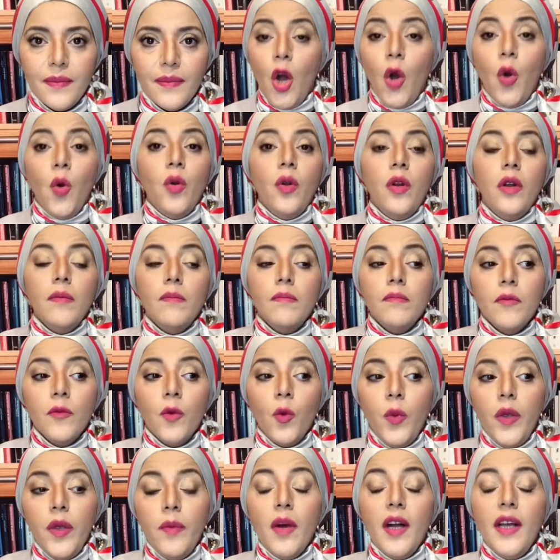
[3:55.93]
or
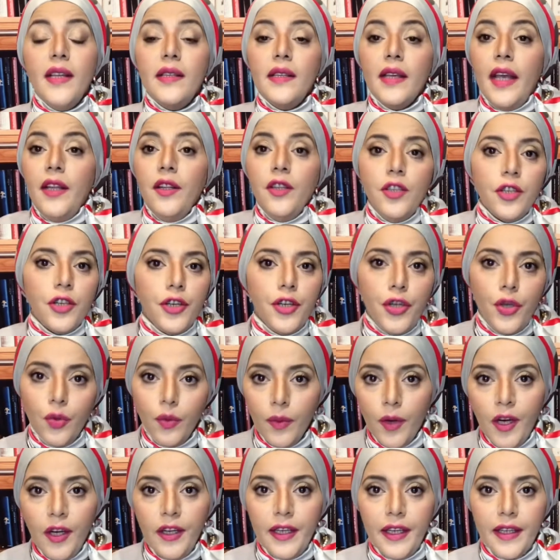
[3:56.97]
we might enter new
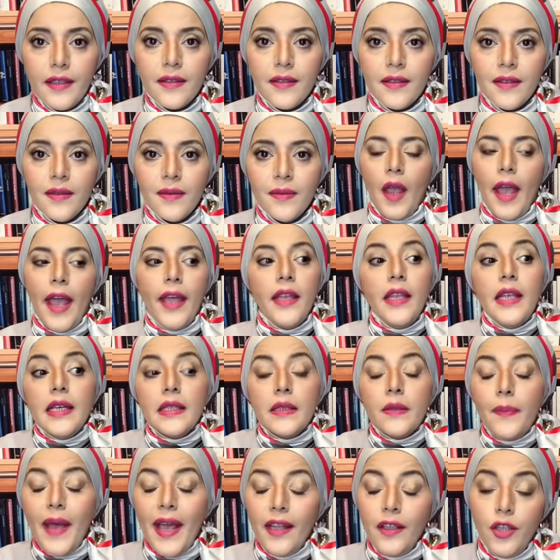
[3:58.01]
markets and
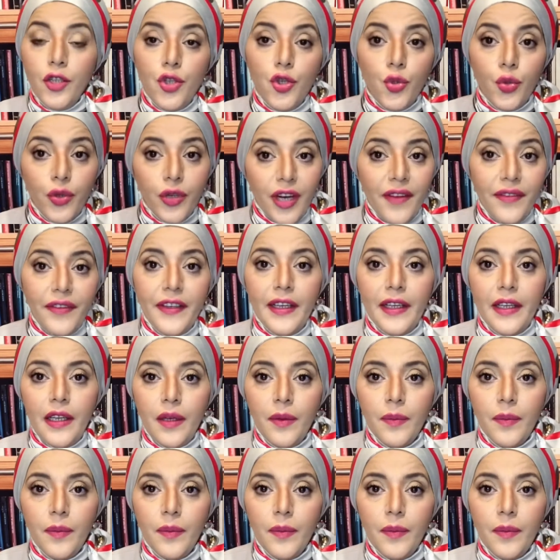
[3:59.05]
expand geographically.